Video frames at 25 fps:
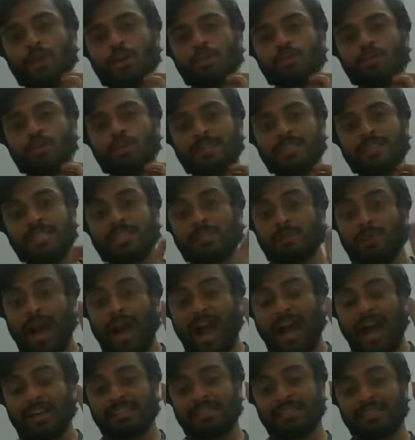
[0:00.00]
So this
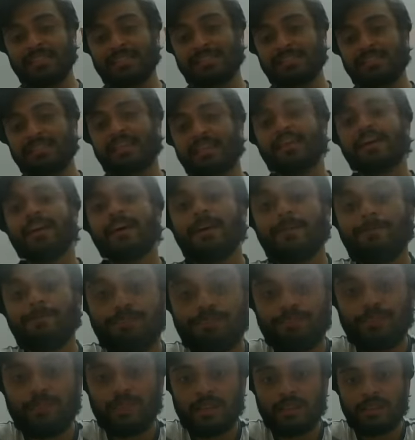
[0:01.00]
is the
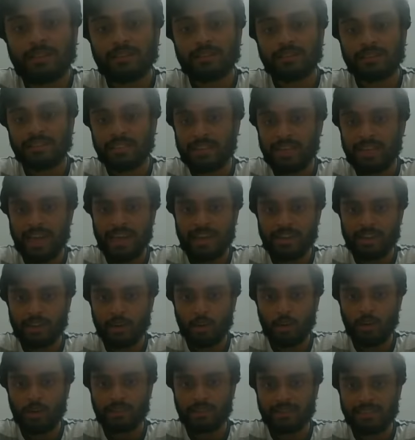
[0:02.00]
scenario,
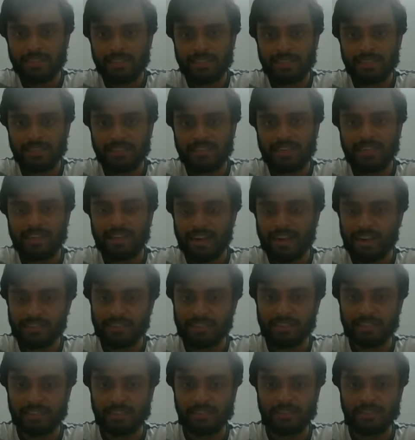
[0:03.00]
or this is the
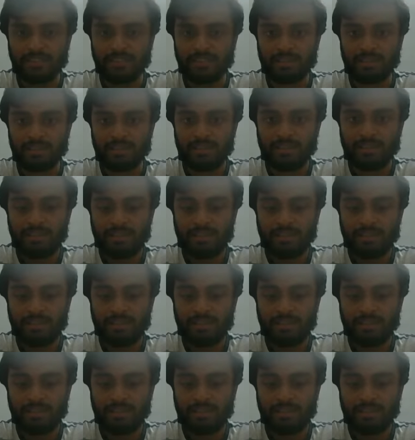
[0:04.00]
contest,